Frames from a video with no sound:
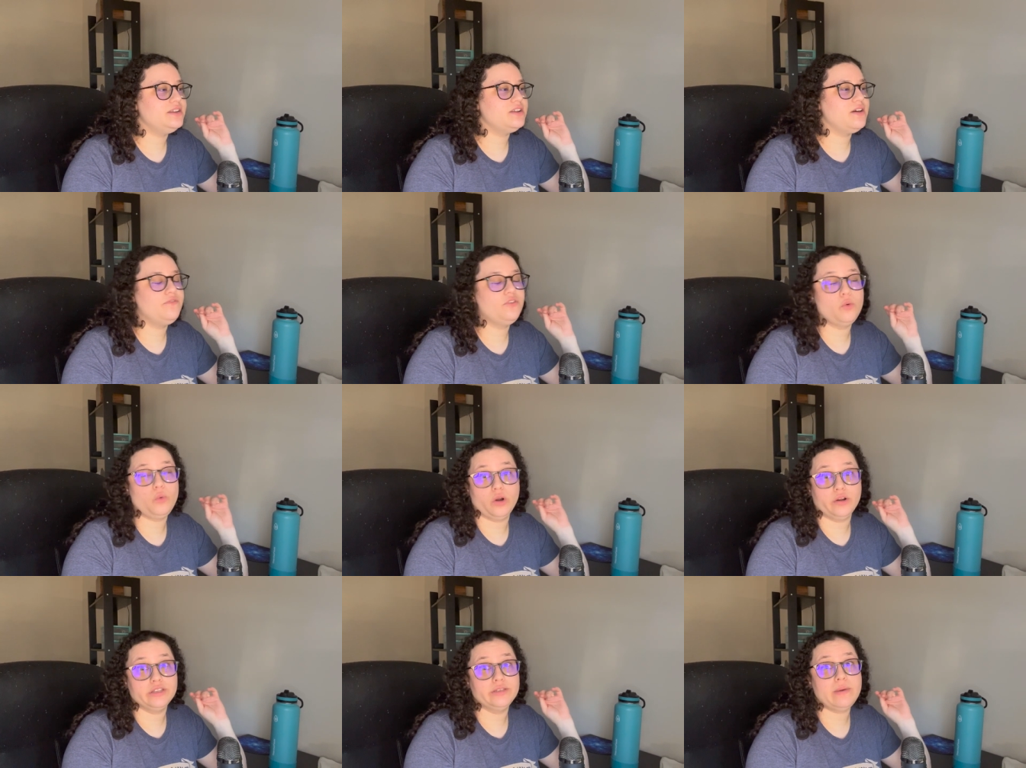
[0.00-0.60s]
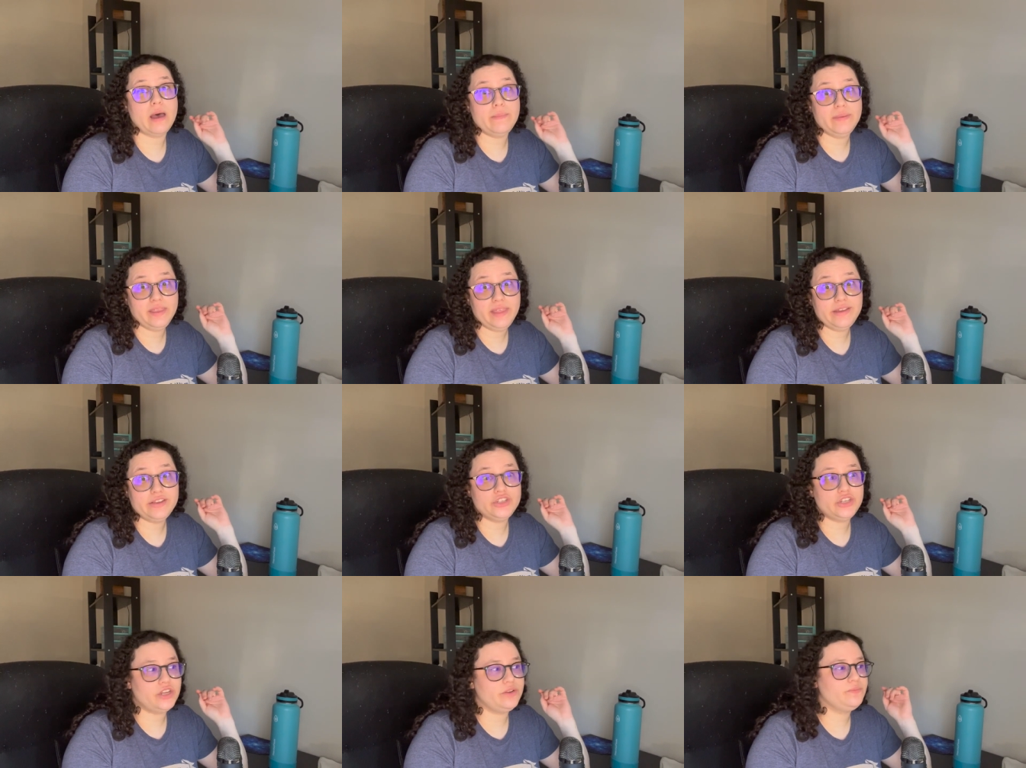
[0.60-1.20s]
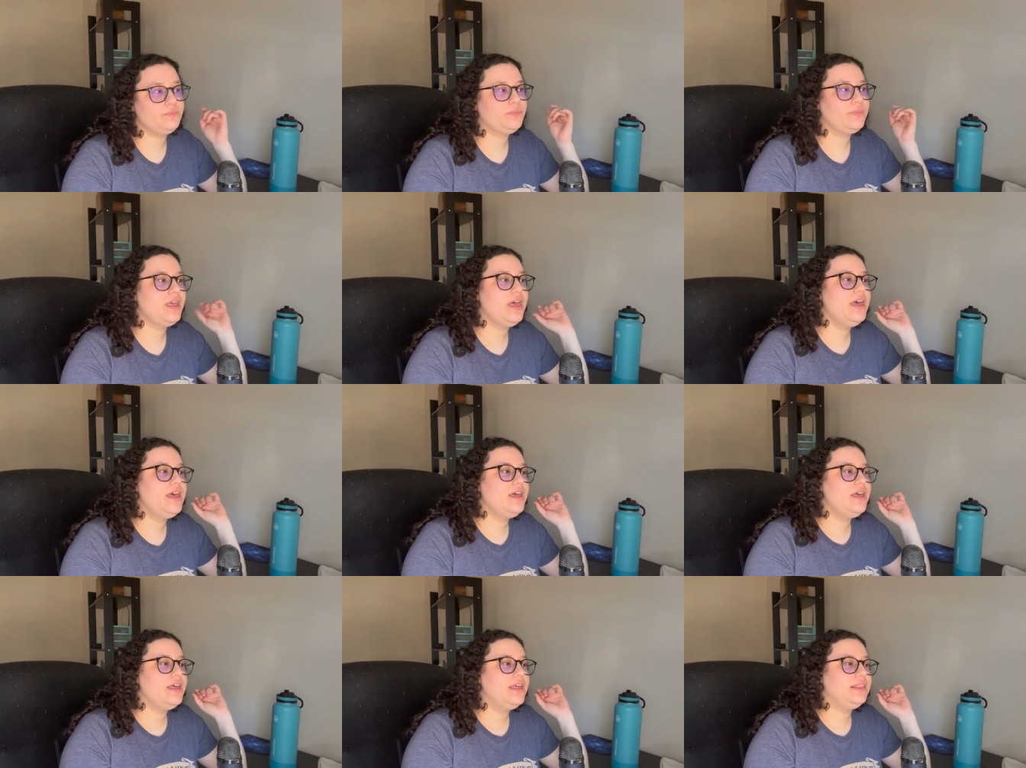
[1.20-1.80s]
of the world's population.
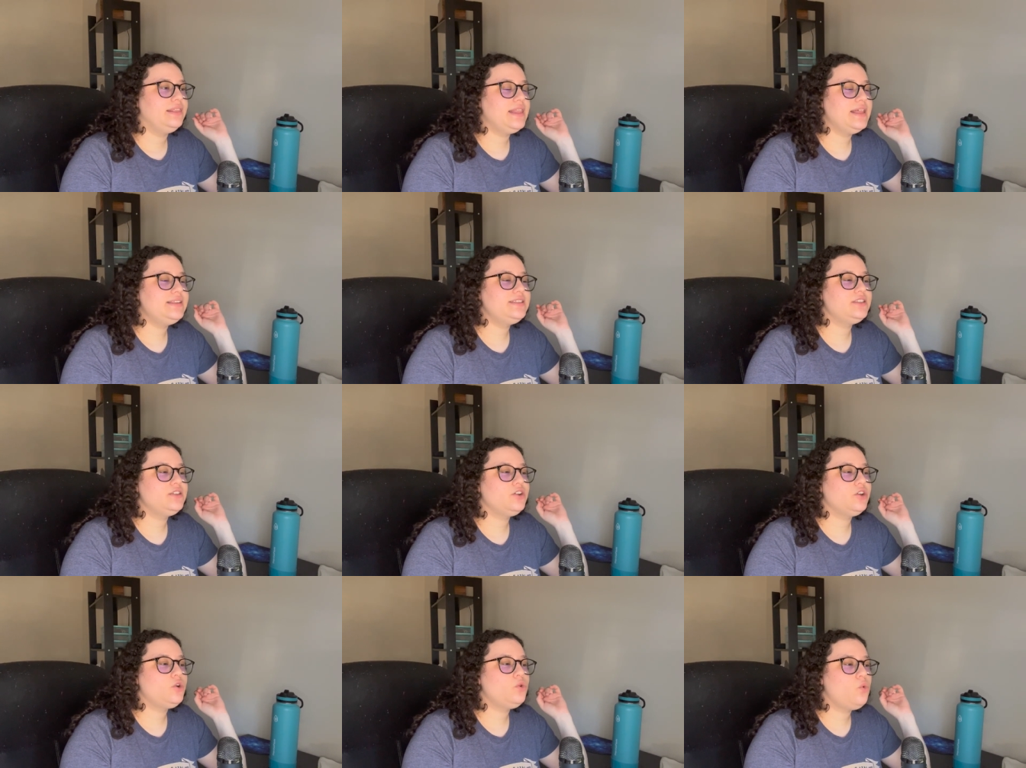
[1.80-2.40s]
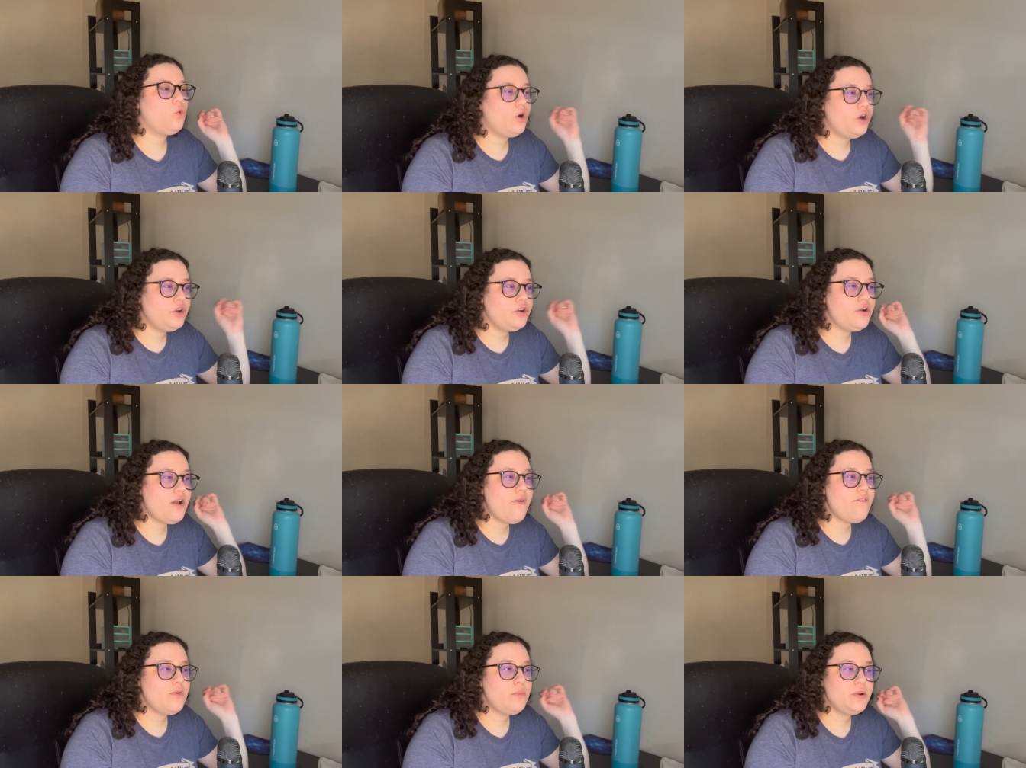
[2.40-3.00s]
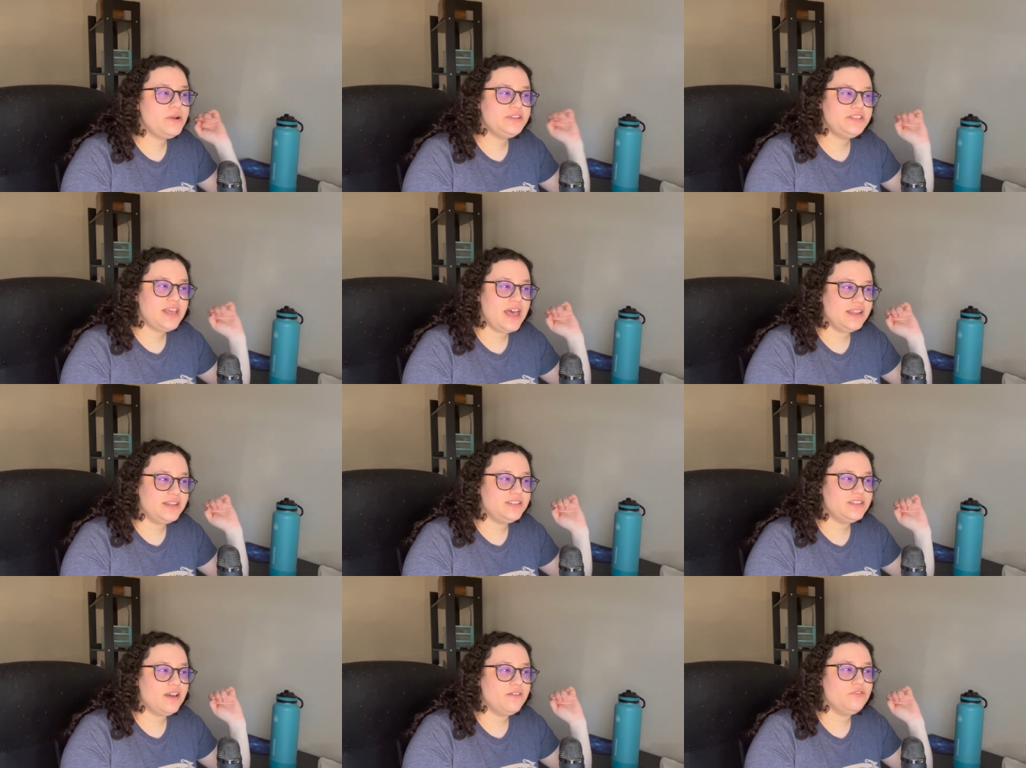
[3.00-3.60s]
Less than a quarter of a
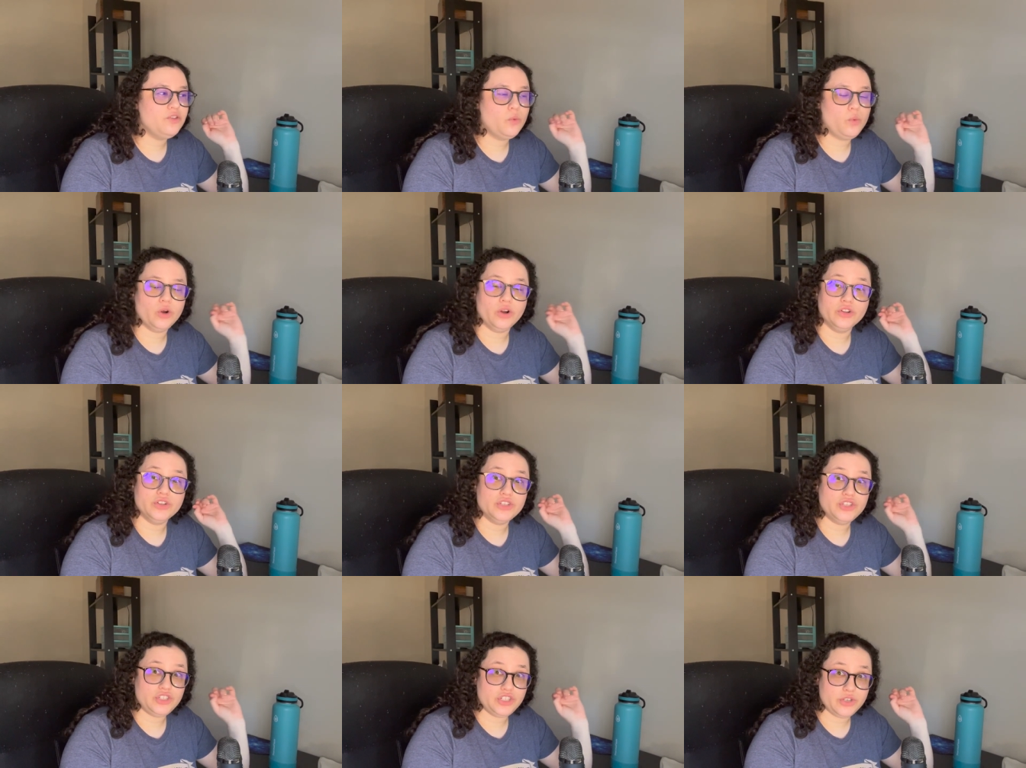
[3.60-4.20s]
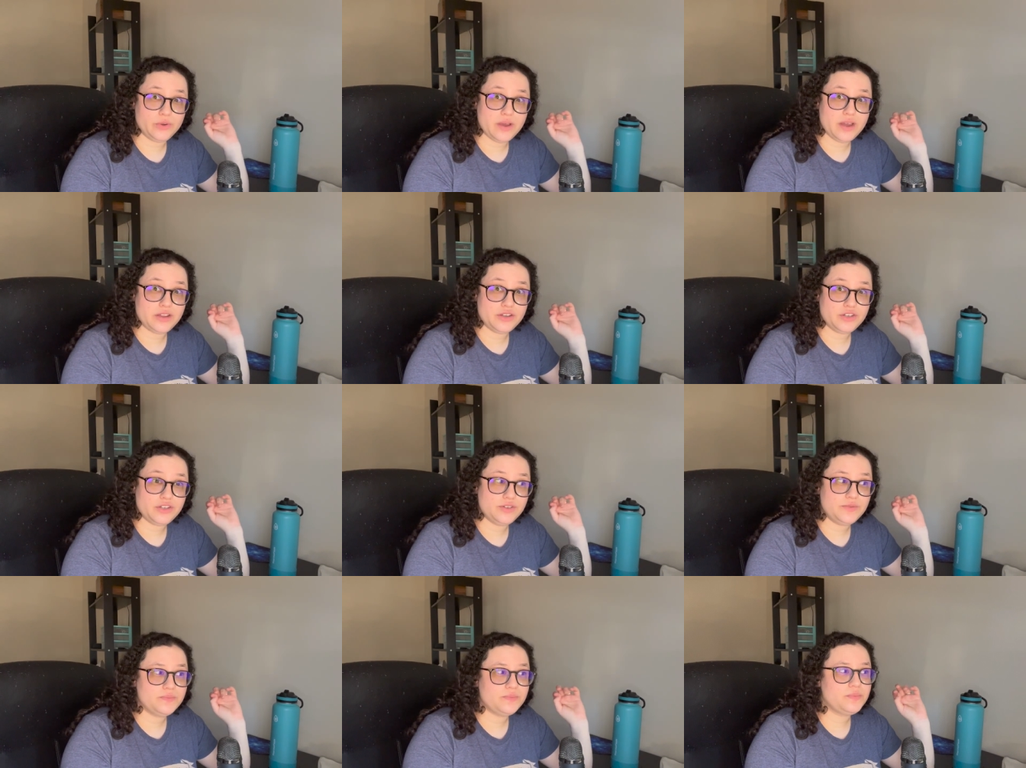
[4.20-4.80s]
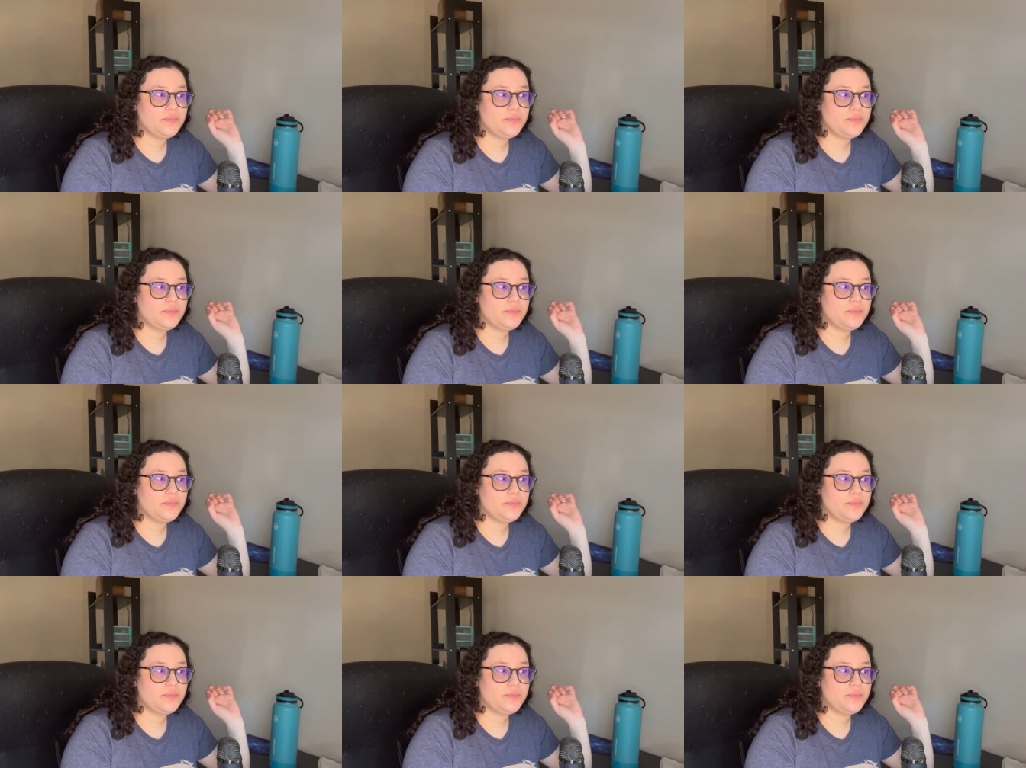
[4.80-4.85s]
percent of the world is Jewish.